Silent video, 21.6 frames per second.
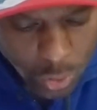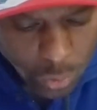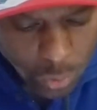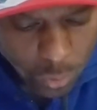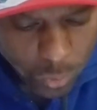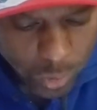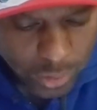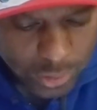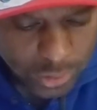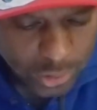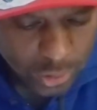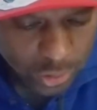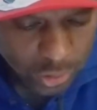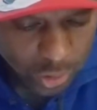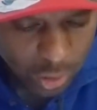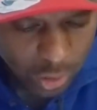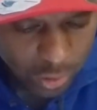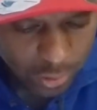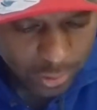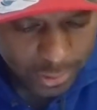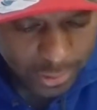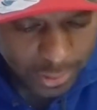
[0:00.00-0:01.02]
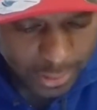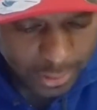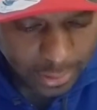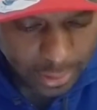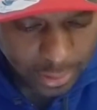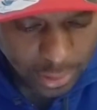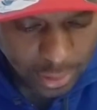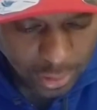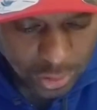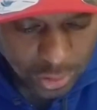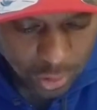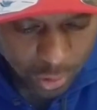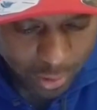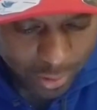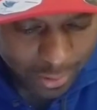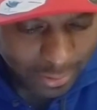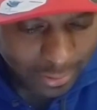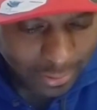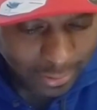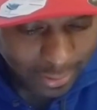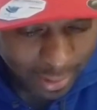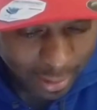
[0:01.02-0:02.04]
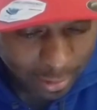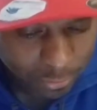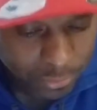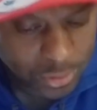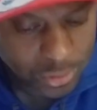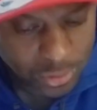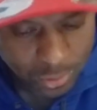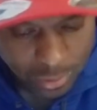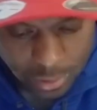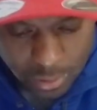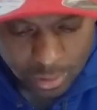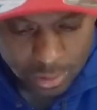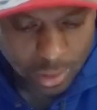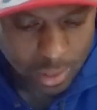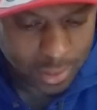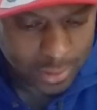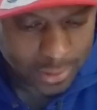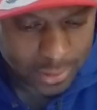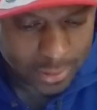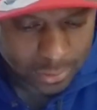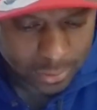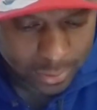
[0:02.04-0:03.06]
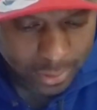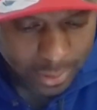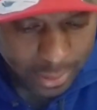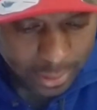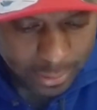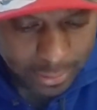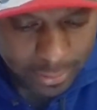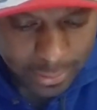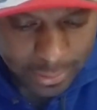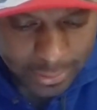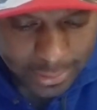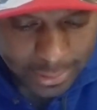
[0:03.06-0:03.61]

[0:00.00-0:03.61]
want to call it the dark left, you can call it, okay?